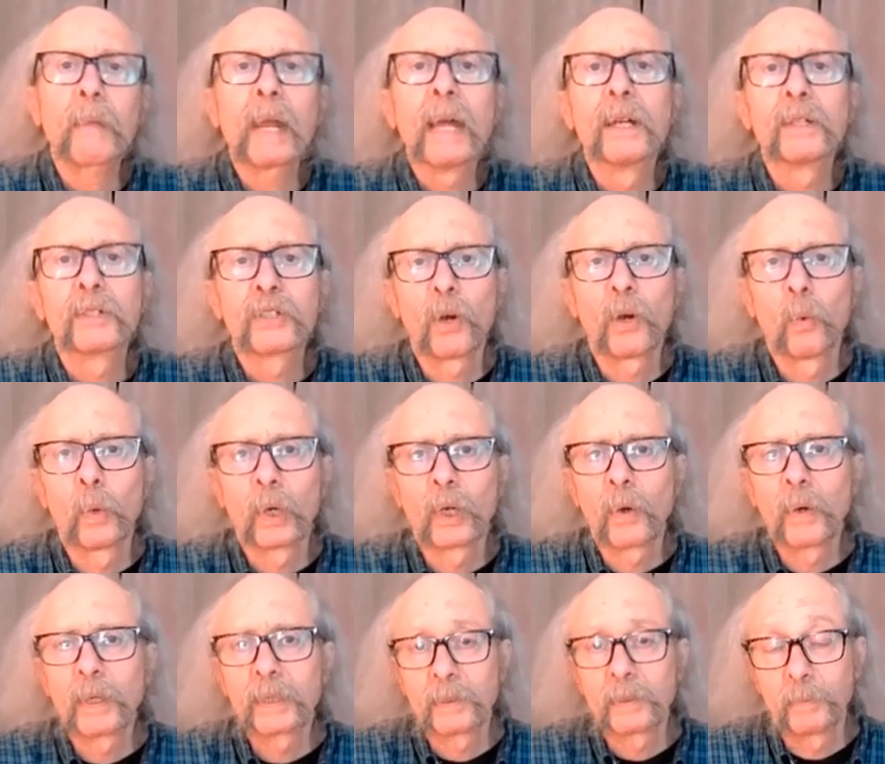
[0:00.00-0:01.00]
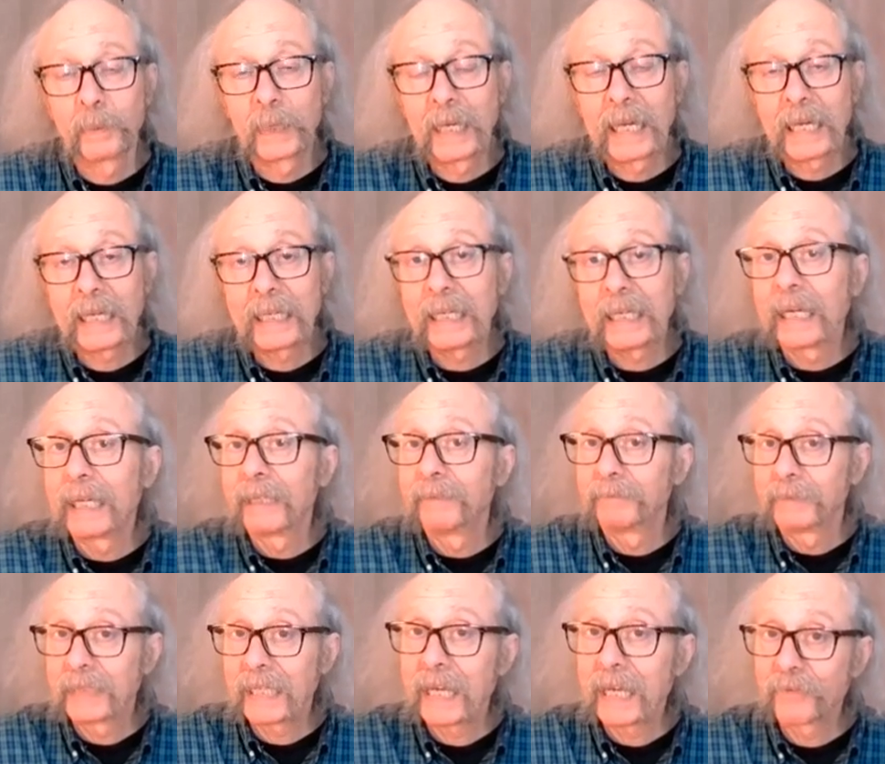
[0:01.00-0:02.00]
So we're going to play
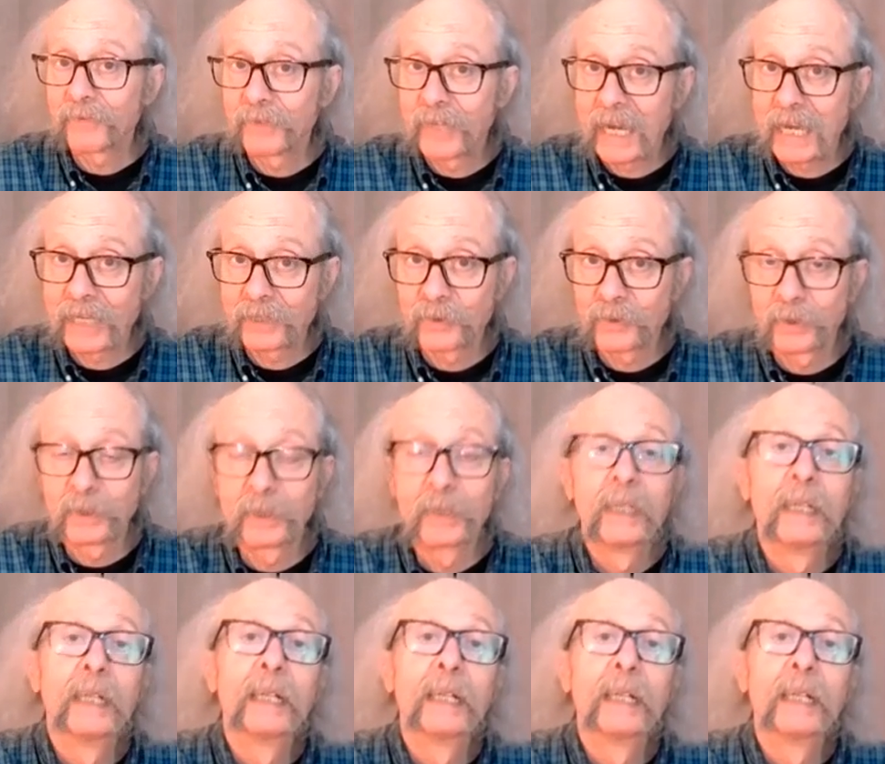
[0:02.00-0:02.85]
the F natural